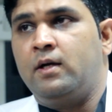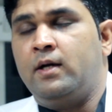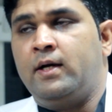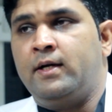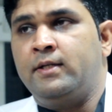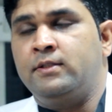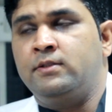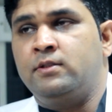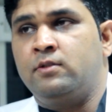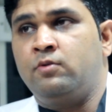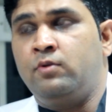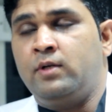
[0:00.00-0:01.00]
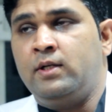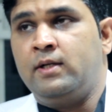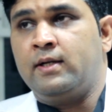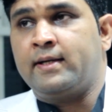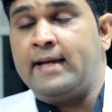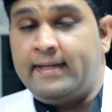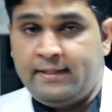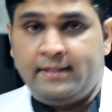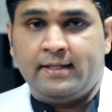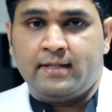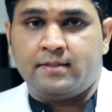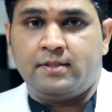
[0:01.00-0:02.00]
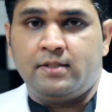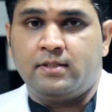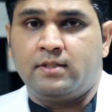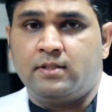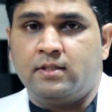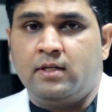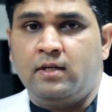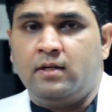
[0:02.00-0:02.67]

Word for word: and oral candidiasis